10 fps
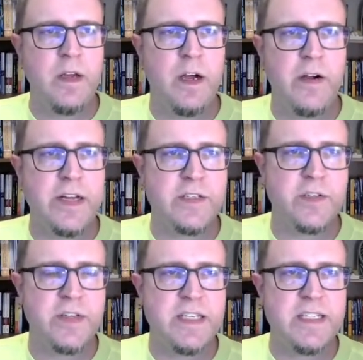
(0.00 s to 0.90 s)
All right, so
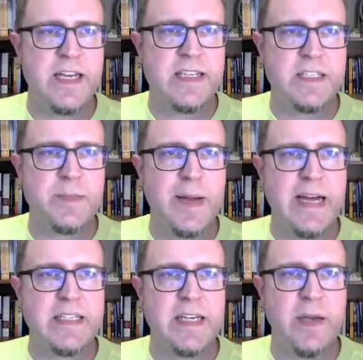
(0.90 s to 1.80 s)
this test is
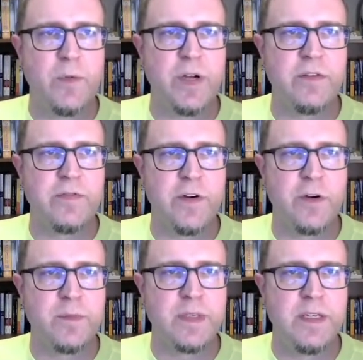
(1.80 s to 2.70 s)
passing, and
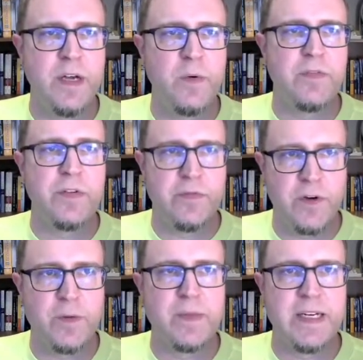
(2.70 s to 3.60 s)
we've
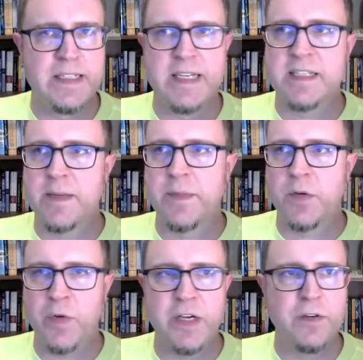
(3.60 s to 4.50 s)
confirmed that it does something
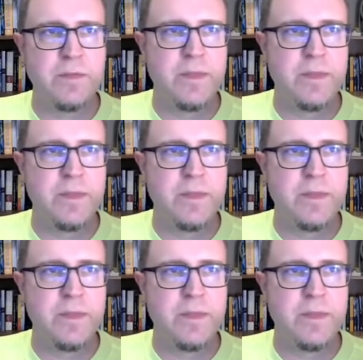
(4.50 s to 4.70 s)
real.